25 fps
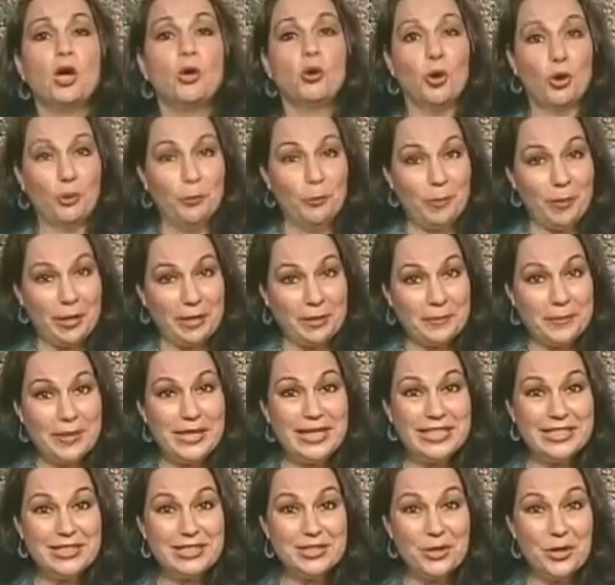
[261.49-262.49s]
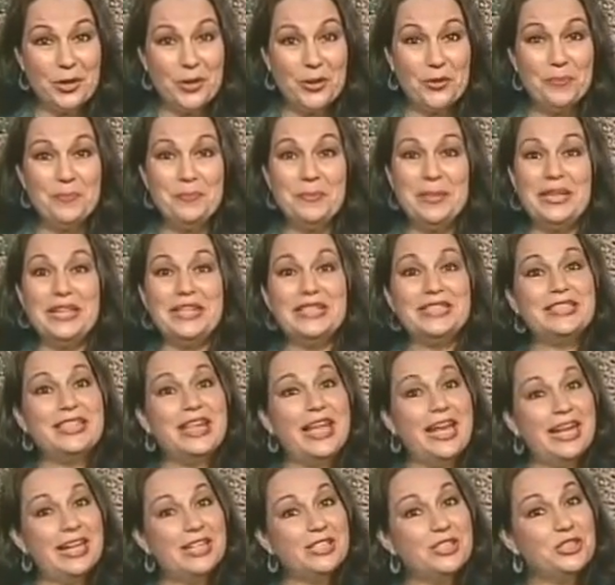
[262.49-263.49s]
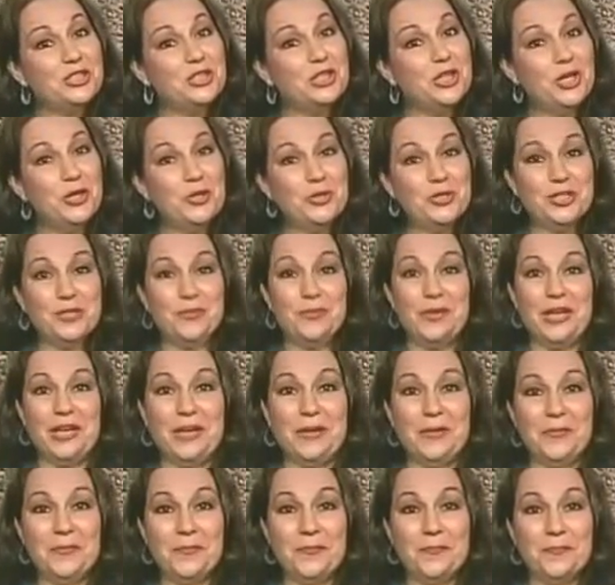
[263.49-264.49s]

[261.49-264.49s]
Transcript: Con permiso means excuse me.